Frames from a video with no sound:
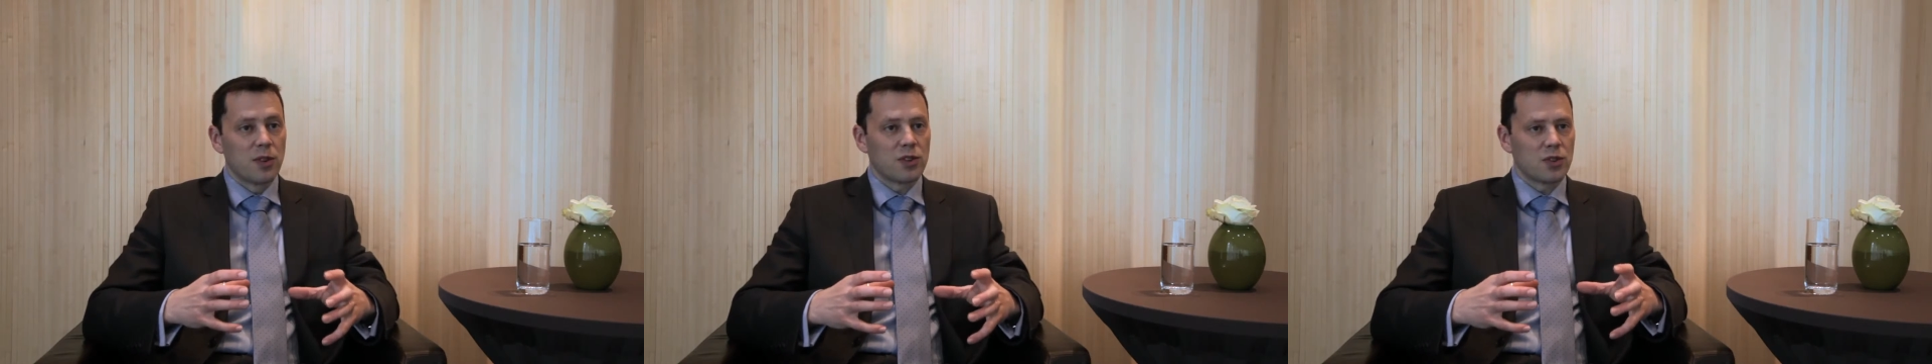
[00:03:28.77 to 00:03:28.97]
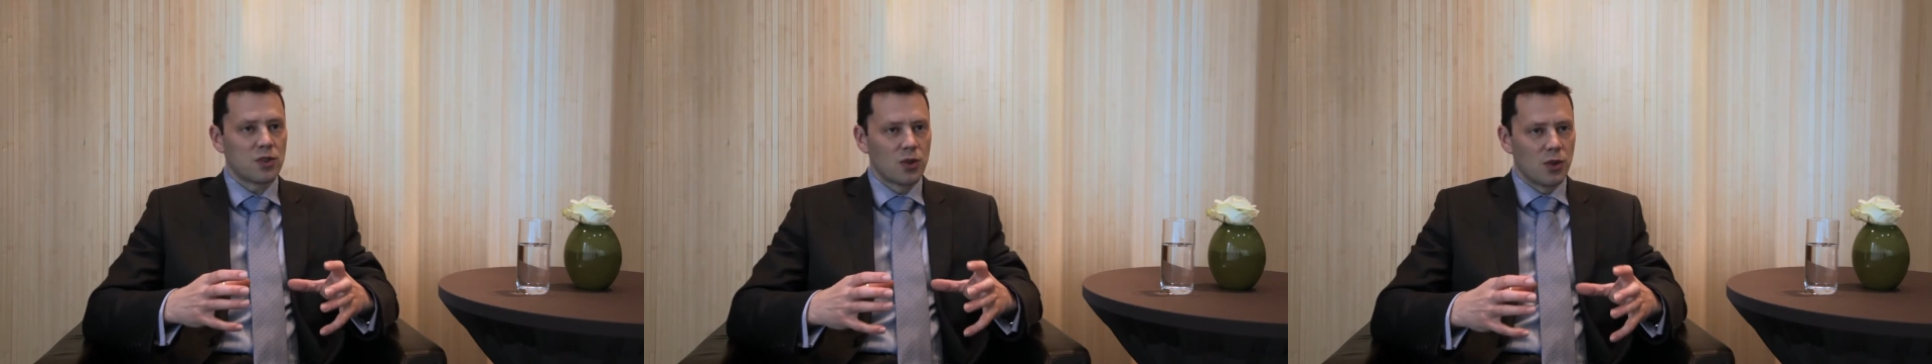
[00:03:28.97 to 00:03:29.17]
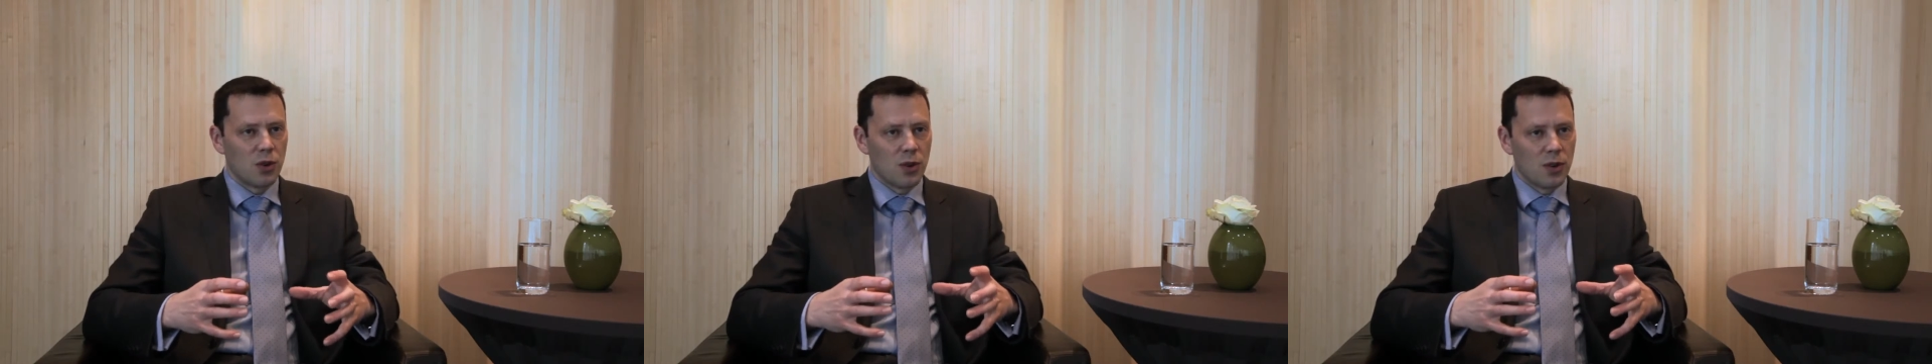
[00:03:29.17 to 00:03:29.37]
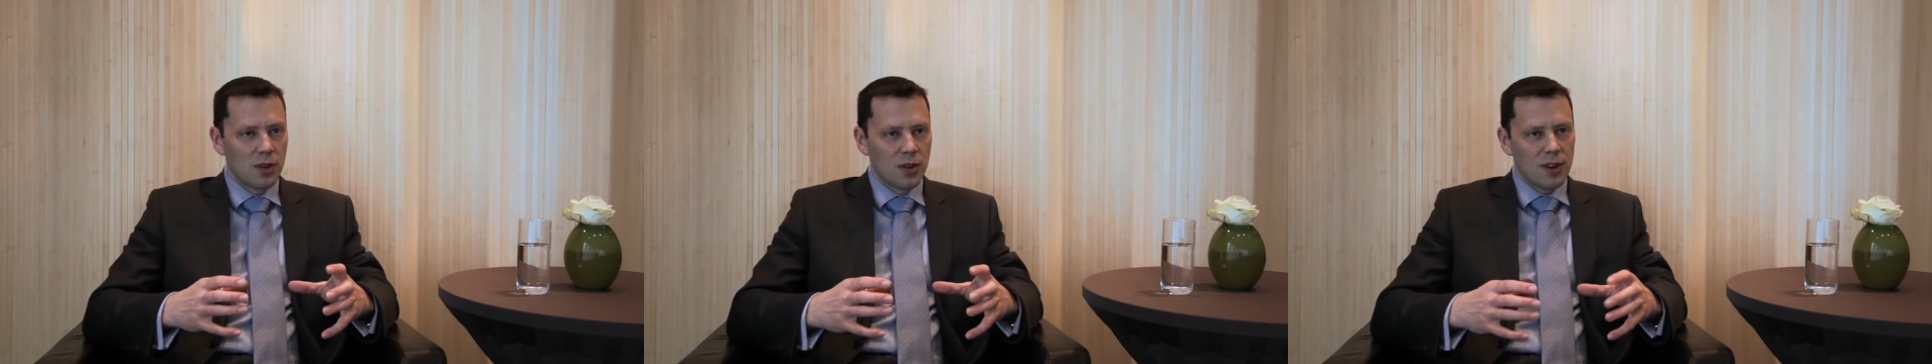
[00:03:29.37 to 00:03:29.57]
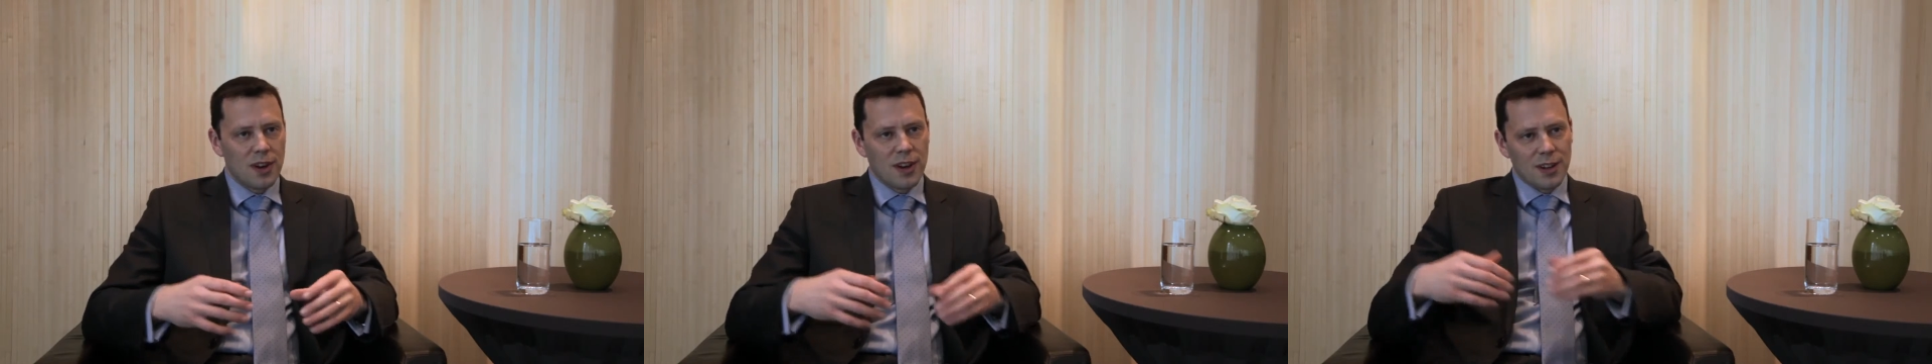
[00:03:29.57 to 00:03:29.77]
store
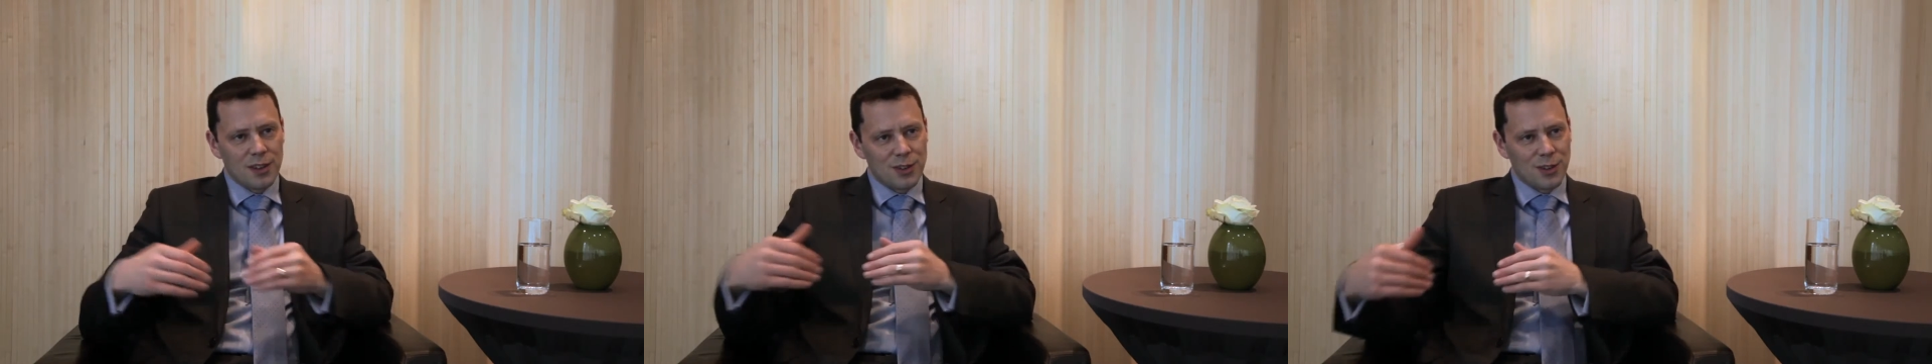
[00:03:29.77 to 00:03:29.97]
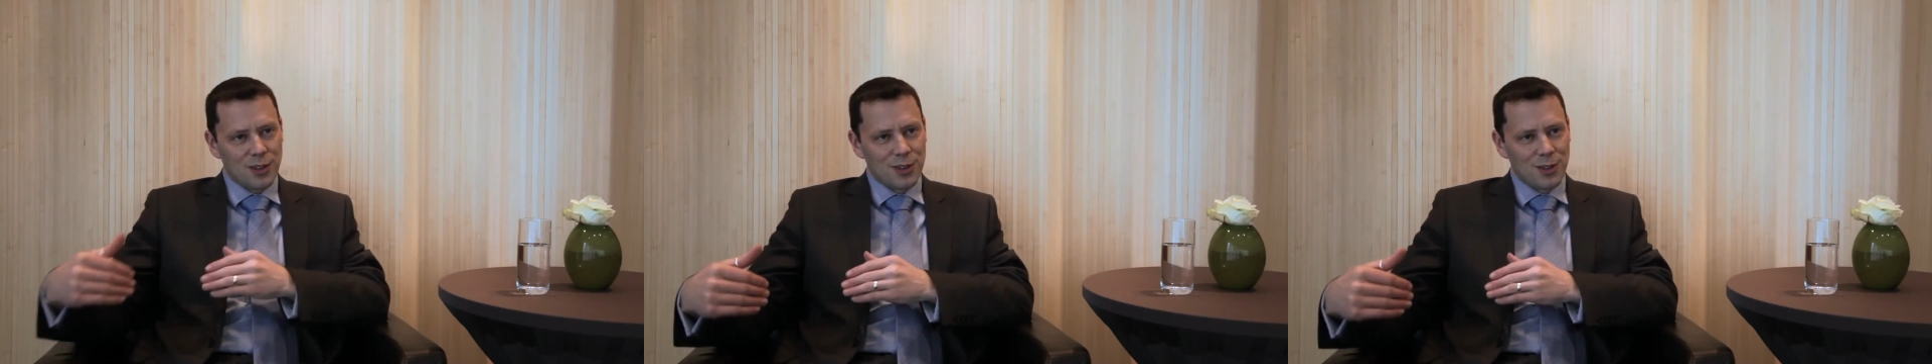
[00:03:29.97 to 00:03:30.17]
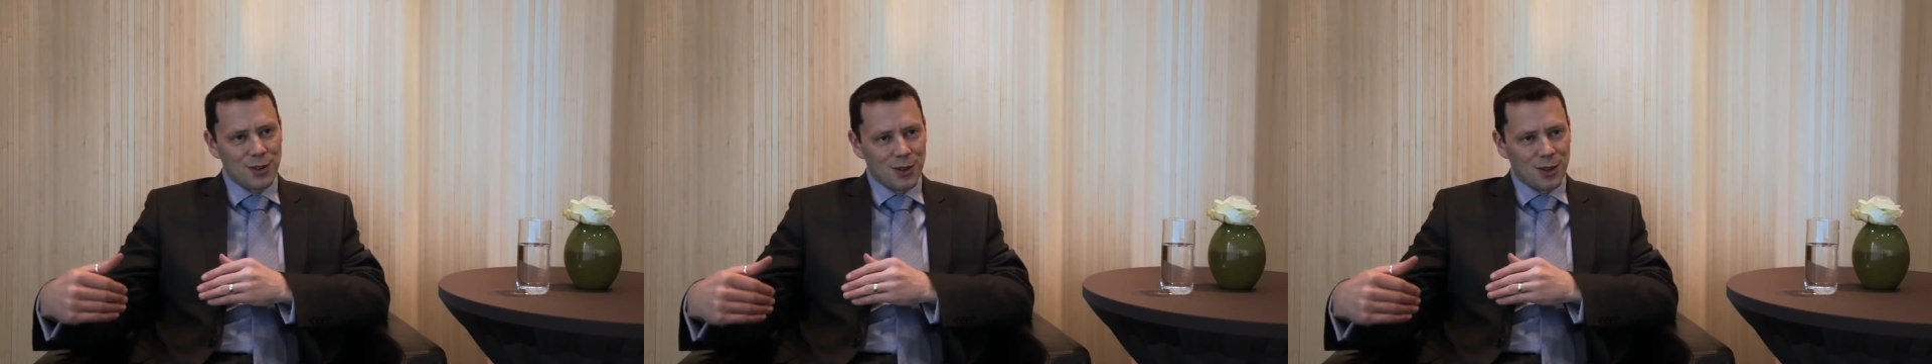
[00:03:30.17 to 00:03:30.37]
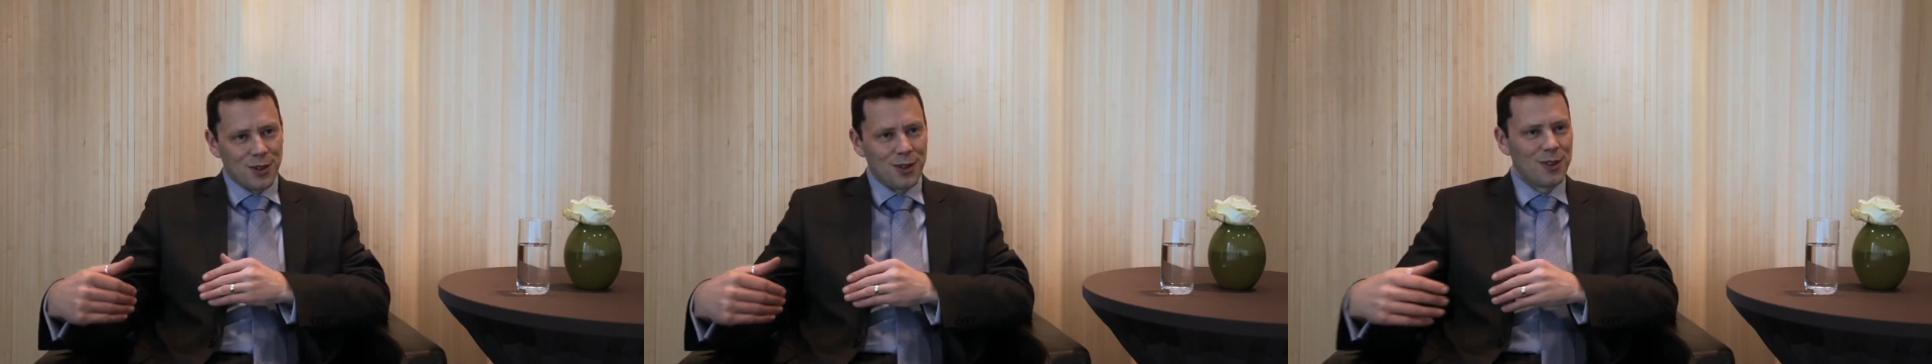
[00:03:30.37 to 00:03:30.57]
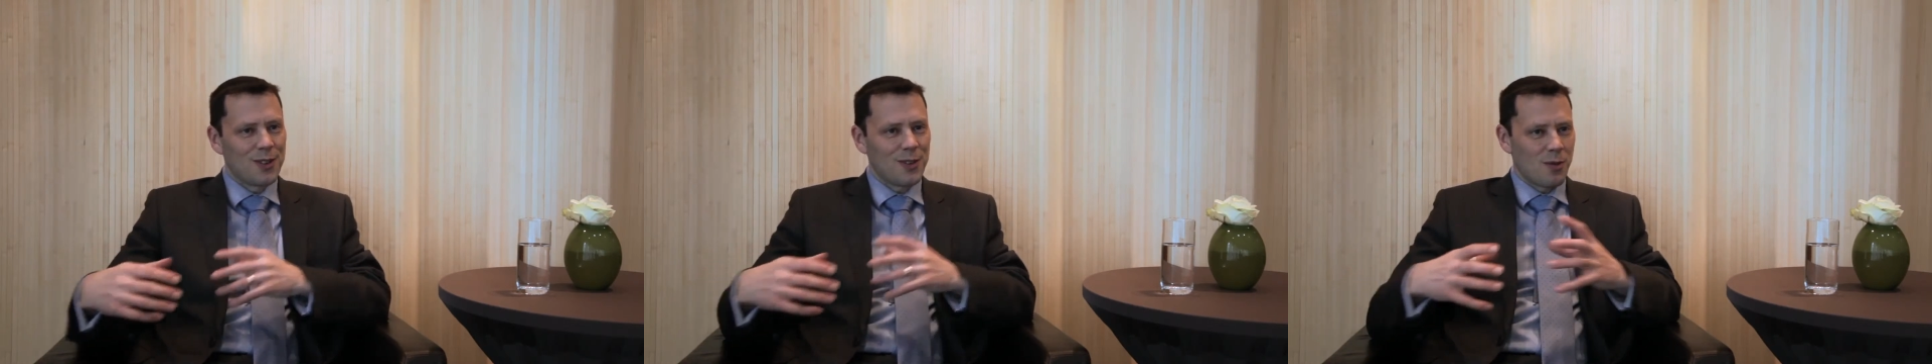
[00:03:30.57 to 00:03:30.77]
to the
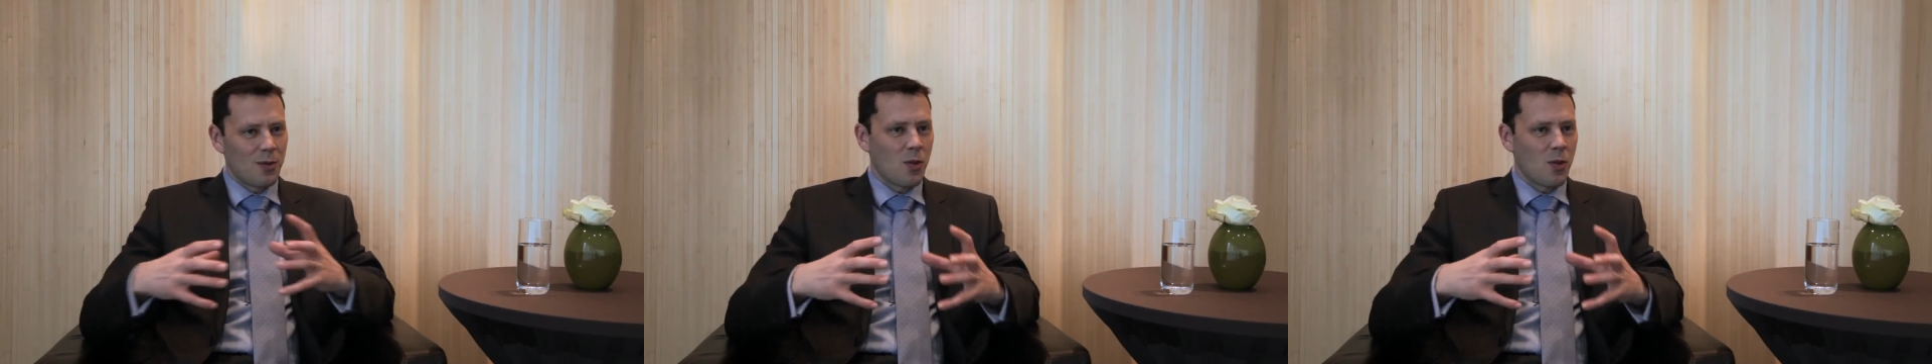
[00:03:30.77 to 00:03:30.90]
door,